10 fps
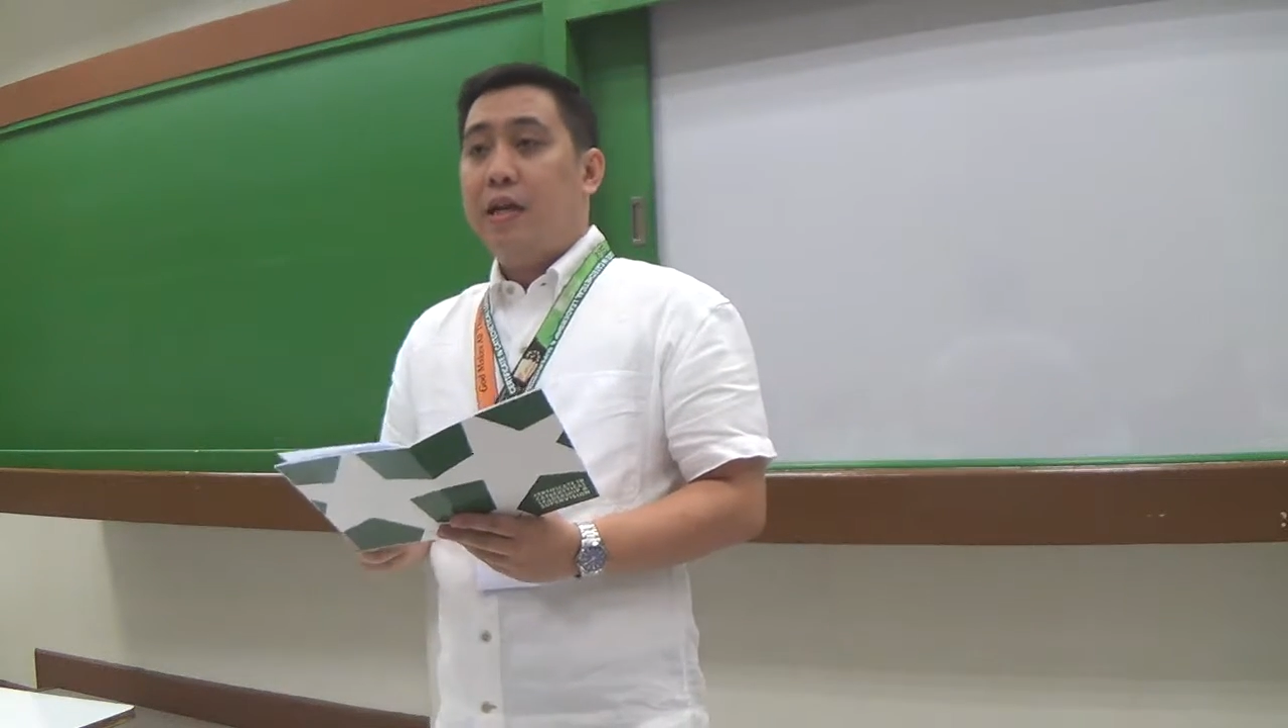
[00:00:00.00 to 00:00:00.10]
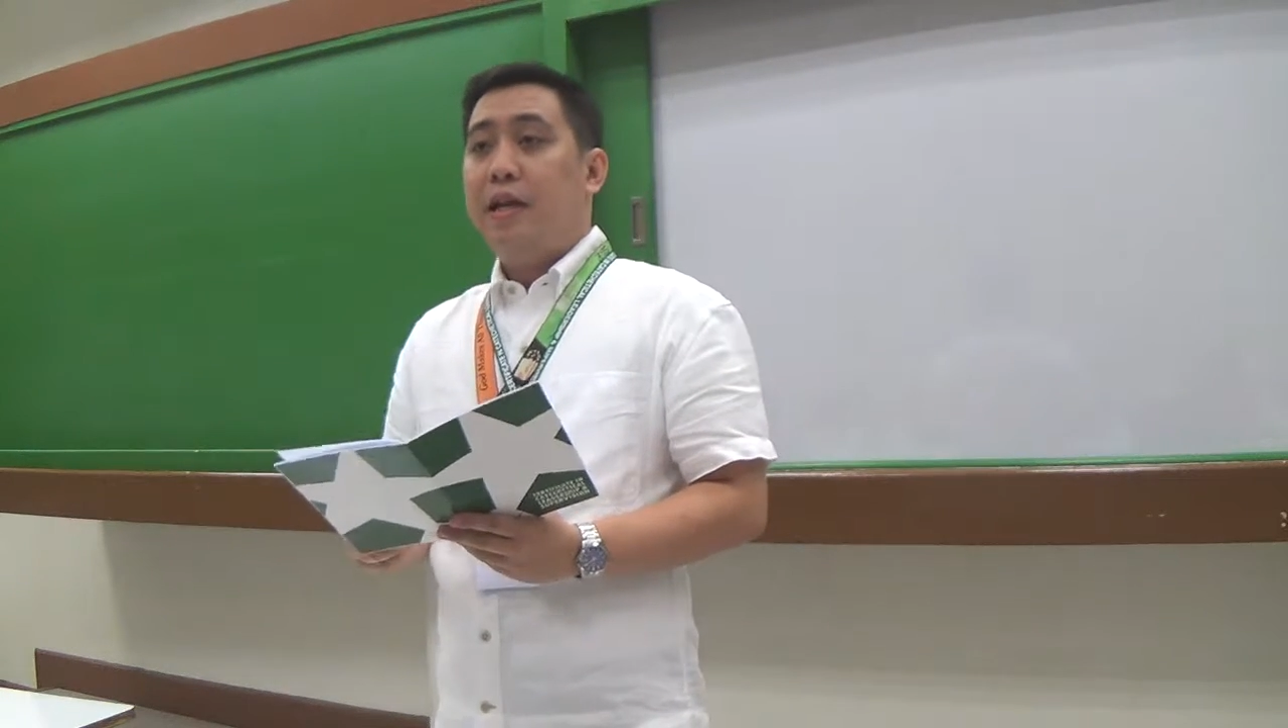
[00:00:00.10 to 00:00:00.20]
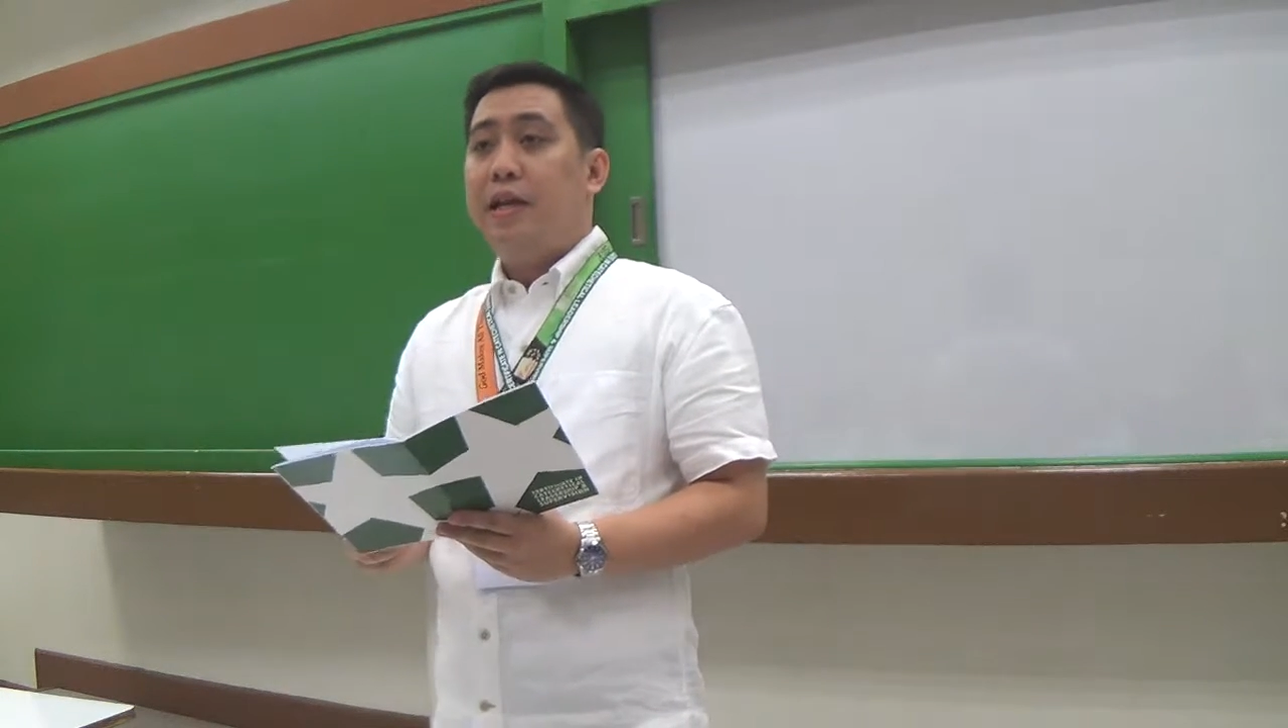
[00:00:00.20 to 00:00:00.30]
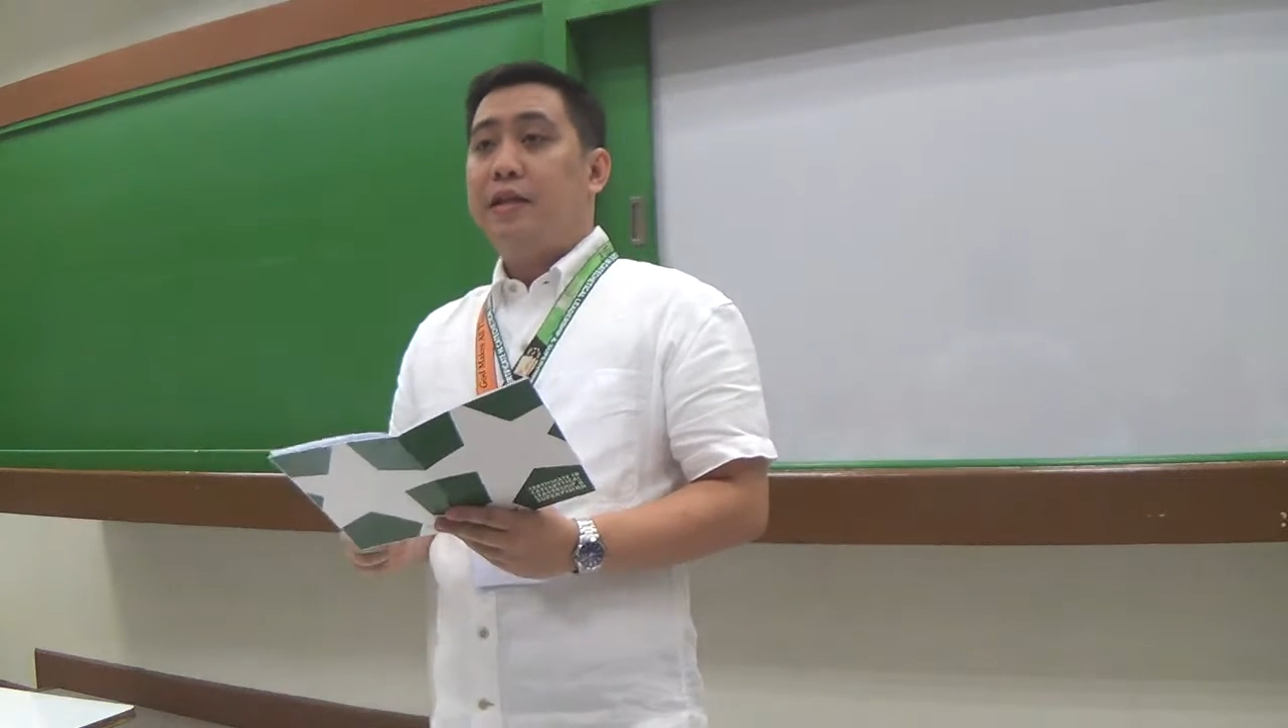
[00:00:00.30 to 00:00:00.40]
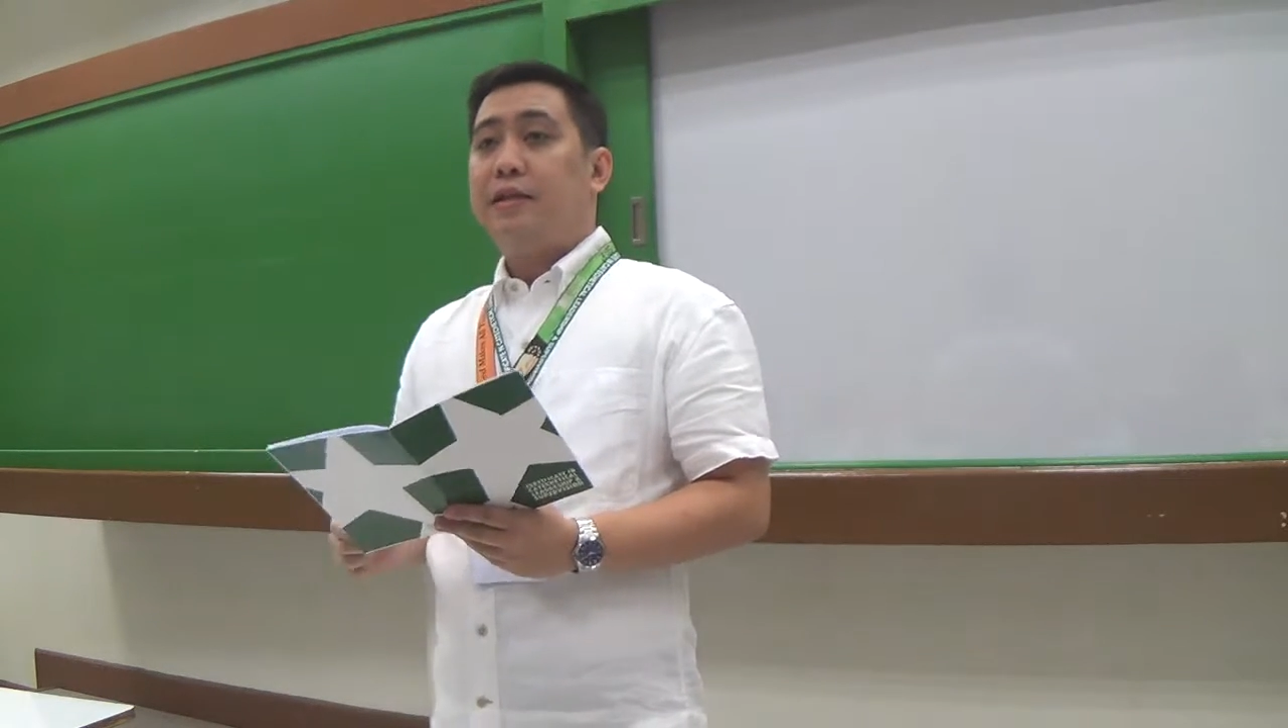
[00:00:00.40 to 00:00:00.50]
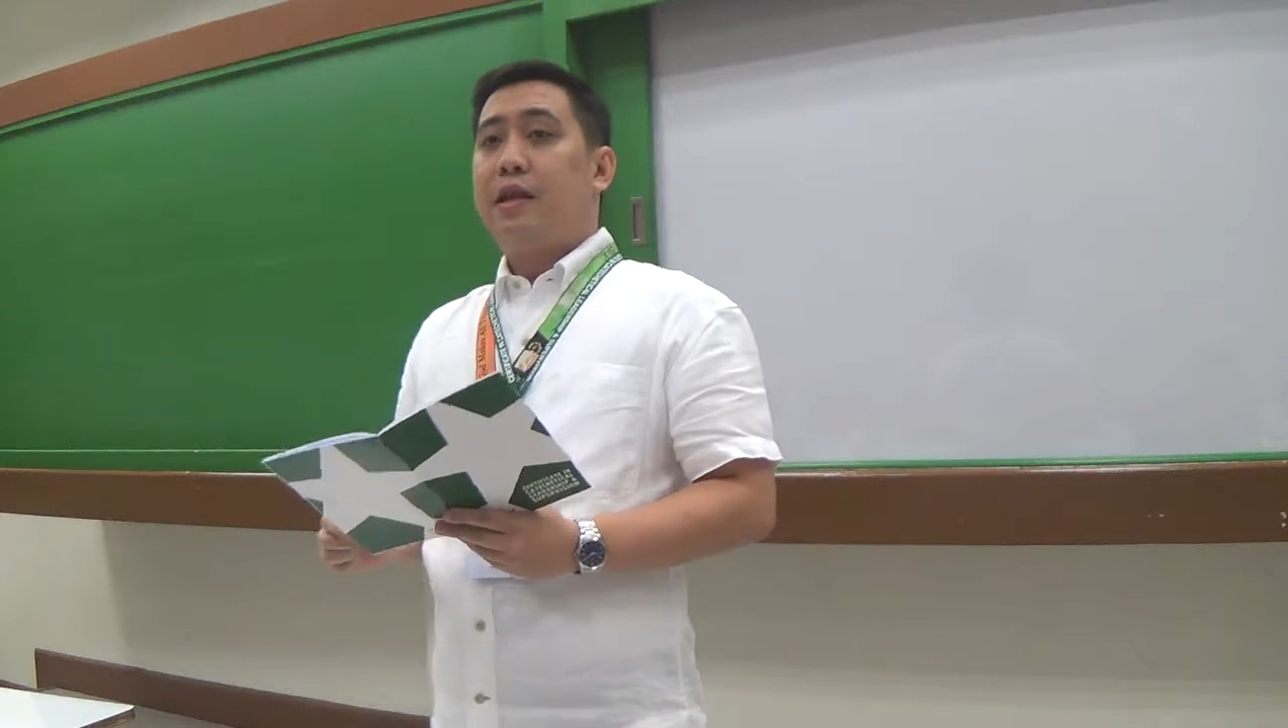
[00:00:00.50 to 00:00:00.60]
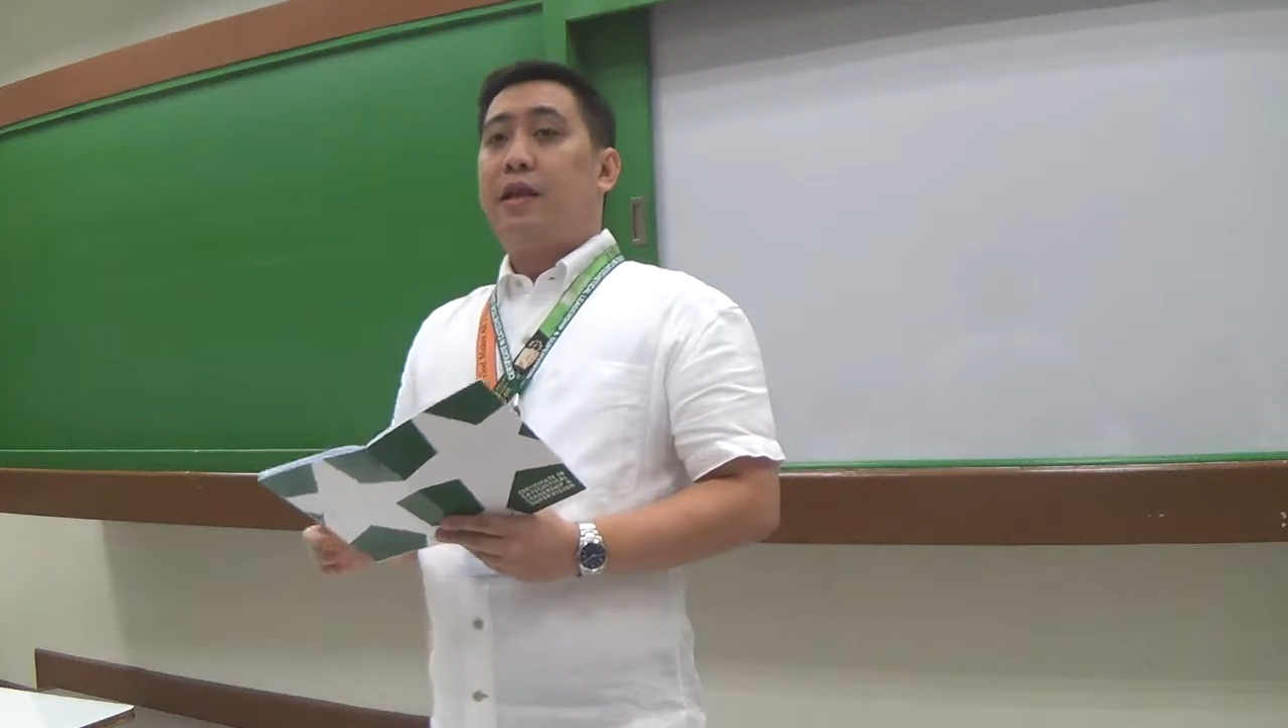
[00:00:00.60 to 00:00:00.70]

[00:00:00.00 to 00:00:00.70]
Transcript: And